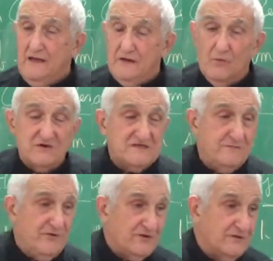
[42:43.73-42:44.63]
The most
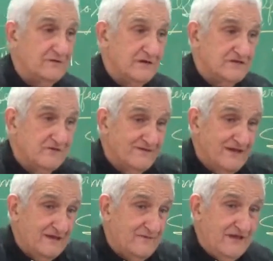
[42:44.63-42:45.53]
important is to
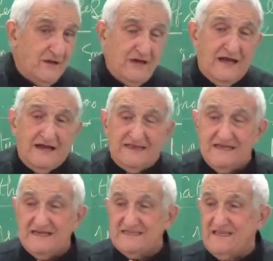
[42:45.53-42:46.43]
think. The
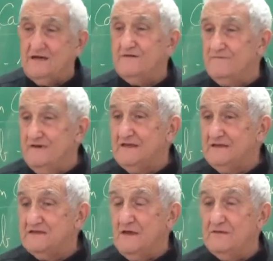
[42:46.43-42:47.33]
characteristic of man
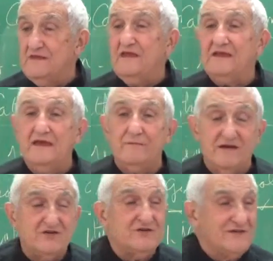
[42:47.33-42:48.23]
is the thinking
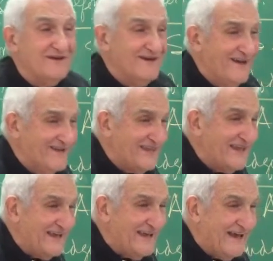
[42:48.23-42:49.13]
machine,
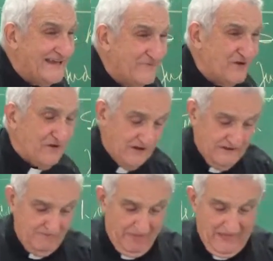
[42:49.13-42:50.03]
thinking animal,
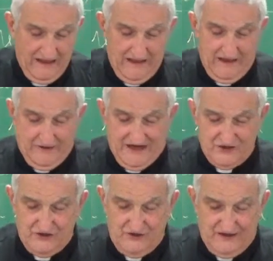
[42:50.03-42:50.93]

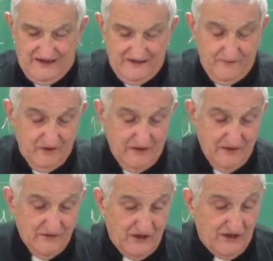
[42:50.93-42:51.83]
rational animal.
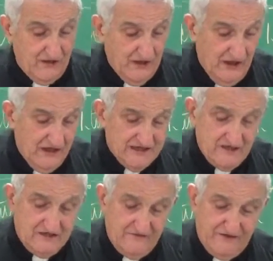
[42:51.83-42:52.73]
It's
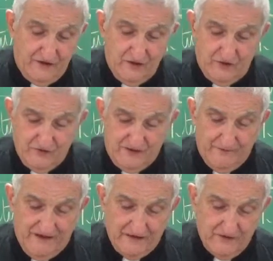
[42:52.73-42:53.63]
not difficult to
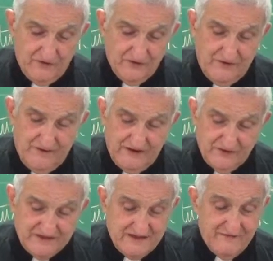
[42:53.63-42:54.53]
read by
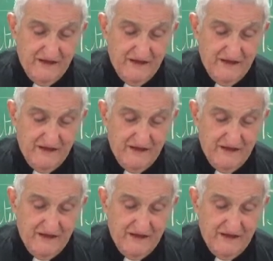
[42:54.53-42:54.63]
yourself.